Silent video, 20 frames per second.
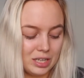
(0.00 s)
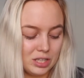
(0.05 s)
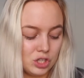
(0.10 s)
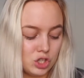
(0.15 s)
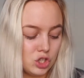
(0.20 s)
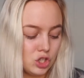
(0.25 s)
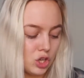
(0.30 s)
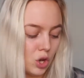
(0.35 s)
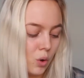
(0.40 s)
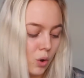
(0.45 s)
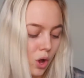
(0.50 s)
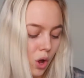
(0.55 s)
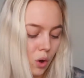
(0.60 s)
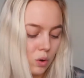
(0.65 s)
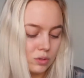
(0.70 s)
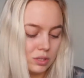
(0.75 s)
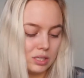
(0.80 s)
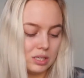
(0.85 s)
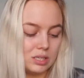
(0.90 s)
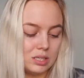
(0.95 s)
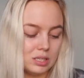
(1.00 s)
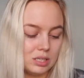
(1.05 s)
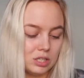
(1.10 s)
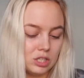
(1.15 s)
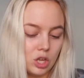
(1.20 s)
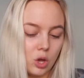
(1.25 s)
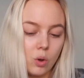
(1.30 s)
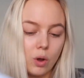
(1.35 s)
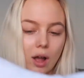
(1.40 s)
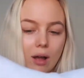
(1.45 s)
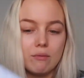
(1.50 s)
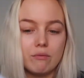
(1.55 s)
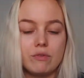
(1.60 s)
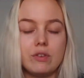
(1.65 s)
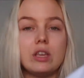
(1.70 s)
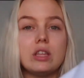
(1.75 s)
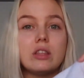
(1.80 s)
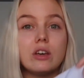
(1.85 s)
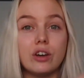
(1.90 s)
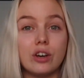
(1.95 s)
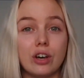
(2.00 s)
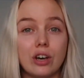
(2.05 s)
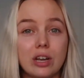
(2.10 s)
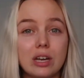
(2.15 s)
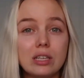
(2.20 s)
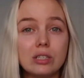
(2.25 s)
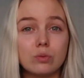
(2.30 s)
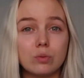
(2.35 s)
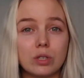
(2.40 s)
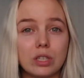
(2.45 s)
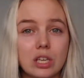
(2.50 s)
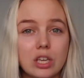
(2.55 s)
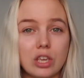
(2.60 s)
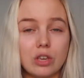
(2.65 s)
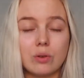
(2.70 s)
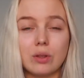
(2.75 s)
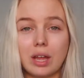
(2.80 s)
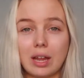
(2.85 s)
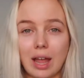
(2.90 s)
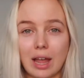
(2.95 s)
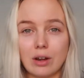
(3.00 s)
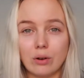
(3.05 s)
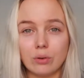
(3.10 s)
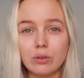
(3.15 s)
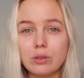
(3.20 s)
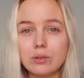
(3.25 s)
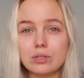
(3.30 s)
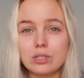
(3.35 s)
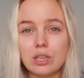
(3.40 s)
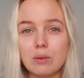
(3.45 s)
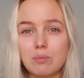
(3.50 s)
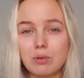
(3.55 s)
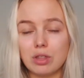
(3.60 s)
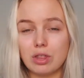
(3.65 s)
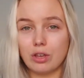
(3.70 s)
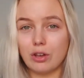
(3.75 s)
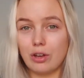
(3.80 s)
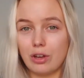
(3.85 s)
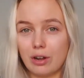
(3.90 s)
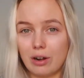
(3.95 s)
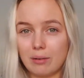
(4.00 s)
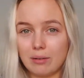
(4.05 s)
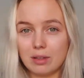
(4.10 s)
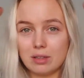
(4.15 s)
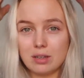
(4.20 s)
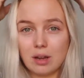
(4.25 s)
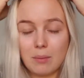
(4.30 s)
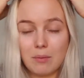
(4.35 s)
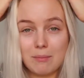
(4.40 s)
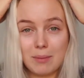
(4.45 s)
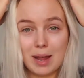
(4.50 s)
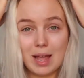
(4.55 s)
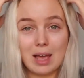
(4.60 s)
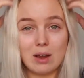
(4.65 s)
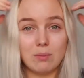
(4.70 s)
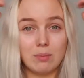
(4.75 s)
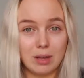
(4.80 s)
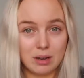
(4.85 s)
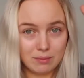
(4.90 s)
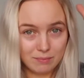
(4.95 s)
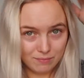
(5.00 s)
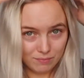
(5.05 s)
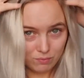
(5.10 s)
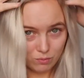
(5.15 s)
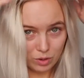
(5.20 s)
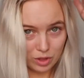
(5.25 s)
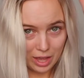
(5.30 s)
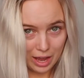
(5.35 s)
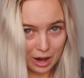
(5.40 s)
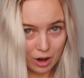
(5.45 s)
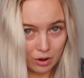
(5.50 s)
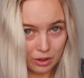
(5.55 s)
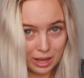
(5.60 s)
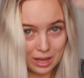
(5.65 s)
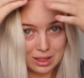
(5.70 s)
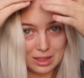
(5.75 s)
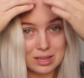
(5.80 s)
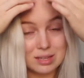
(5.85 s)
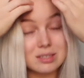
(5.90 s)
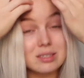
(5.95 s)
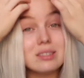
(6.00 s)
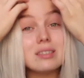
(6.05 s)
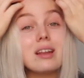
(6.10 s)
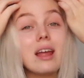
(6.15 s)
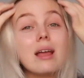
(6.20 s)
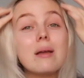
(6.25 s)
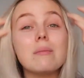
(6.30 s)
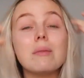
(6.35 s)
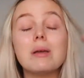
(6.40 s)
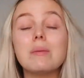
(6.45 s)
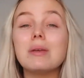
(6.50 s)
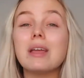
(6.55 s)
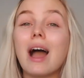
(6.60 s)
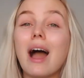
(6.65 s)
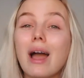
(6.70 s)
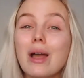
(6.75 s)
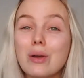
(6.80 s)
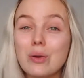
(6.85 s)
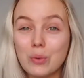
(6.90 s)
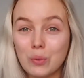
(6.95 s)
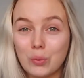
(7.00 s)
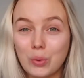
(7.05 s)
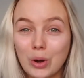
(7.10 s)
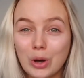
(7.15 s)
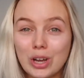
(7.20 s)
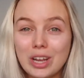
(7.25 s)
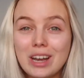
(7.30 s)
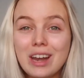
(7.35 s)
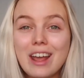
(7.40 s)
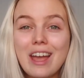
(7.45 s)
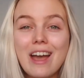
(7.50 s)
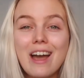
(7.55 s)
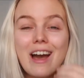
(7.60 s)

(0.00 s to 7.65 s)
it's so cozy, so comfy. The hood is really cute. Like I don't usually put the hood on the top of my head, but with hair like this today, maybe I would.